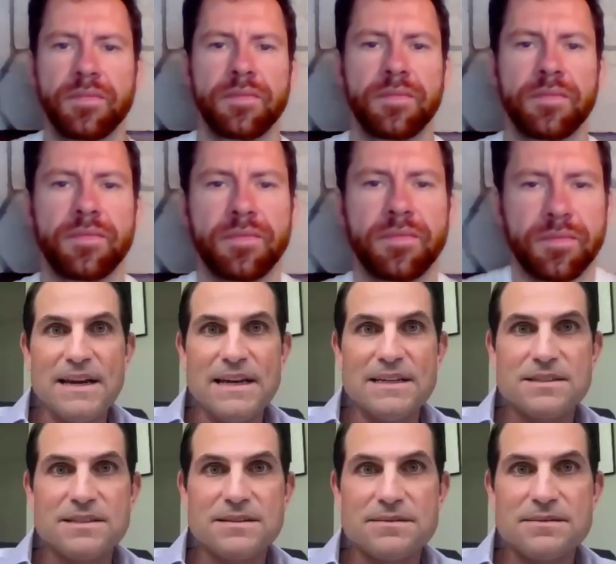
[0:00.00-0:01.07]

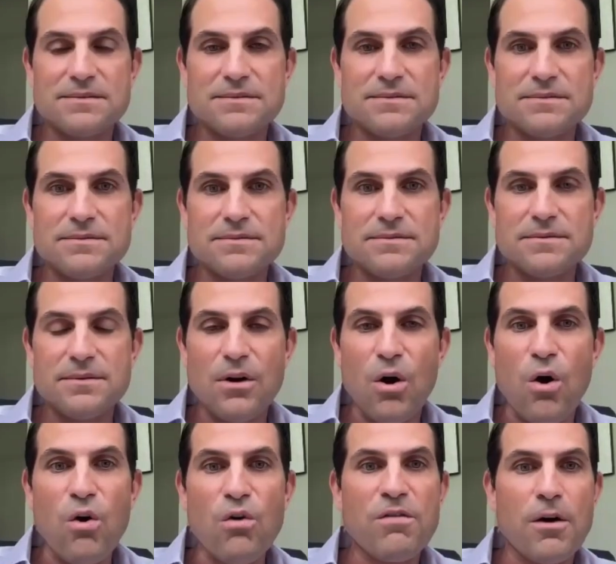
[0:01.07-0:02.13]
various
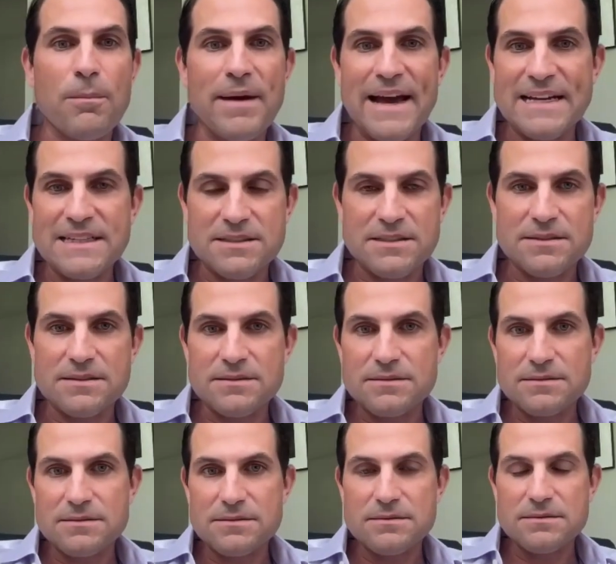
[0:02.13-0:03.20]
overbets
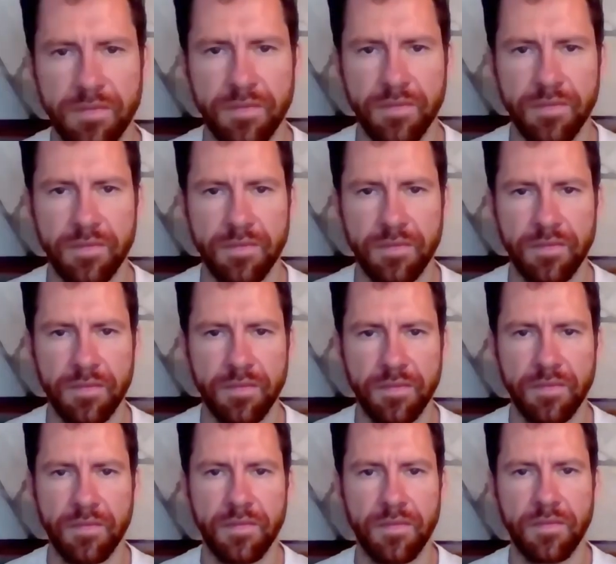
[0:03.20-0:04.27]

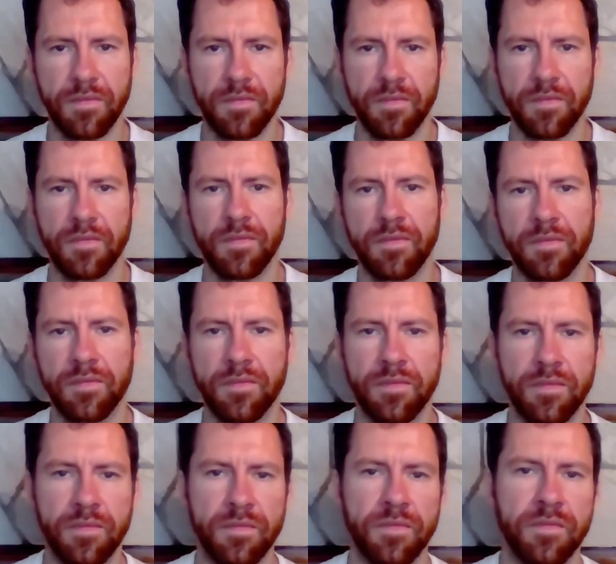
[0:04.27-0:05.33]
were
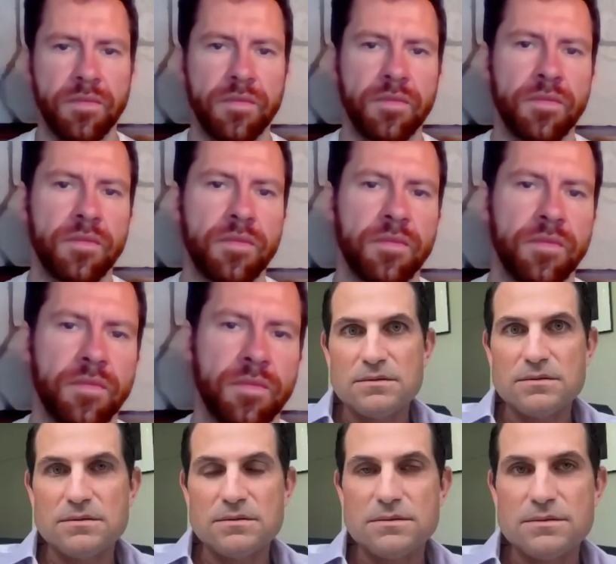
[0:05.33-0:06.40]
uh,
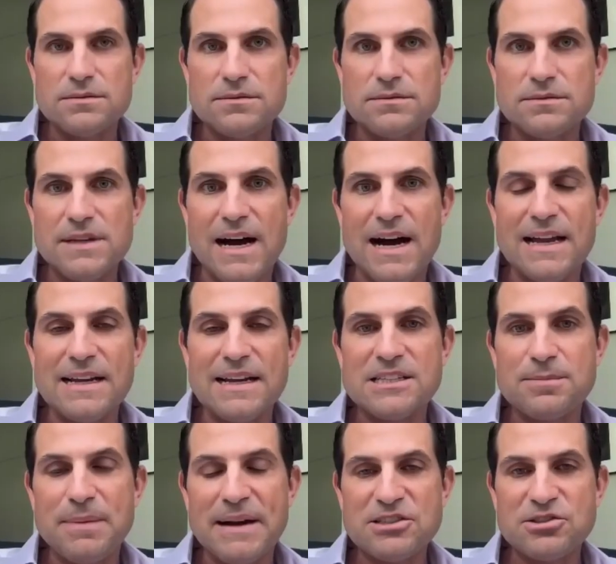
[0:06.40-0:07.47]
not
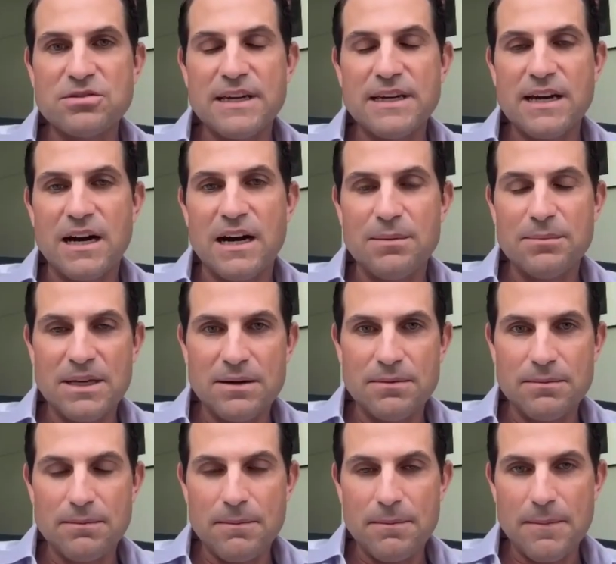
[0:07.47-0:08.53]
especially
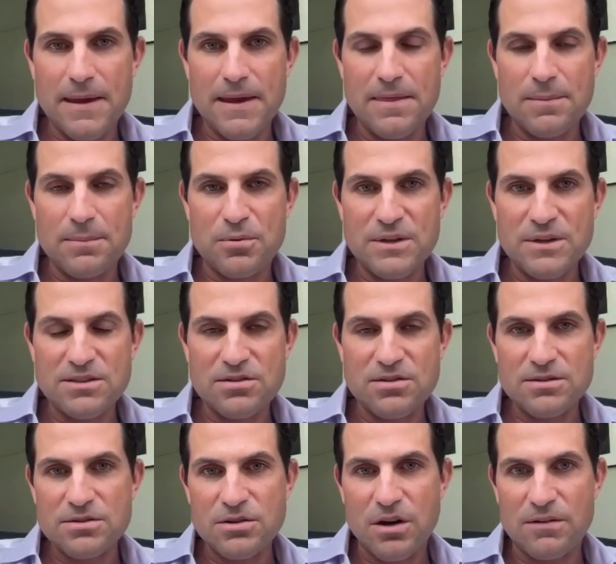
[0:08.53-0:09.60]
common in the
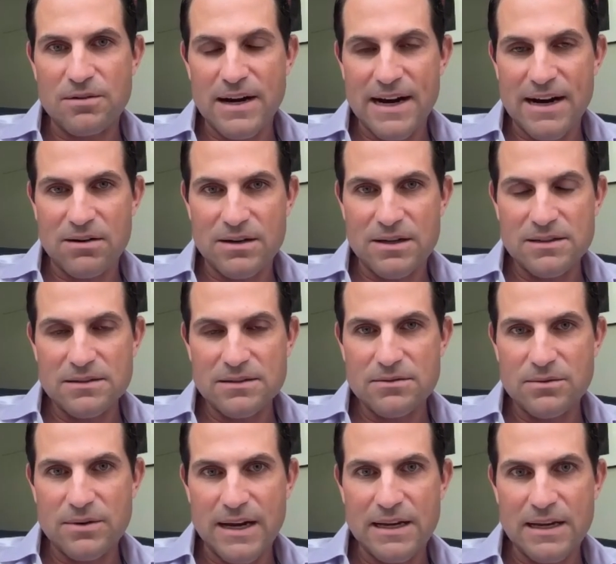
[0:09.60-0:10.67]
pre-solver era,
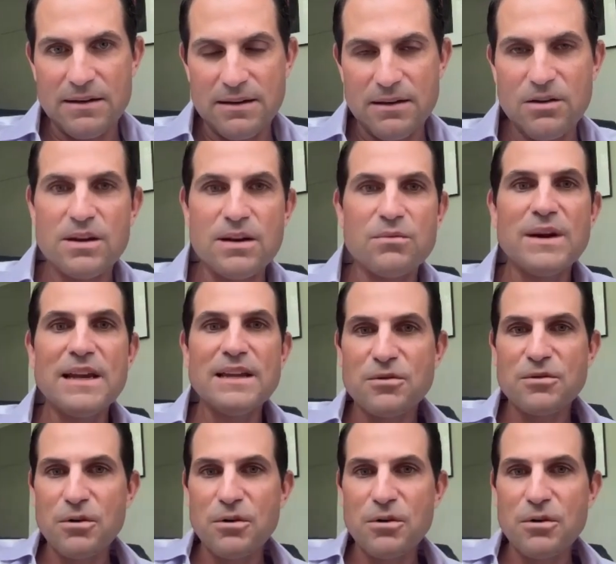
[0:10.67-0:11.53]
right? You can read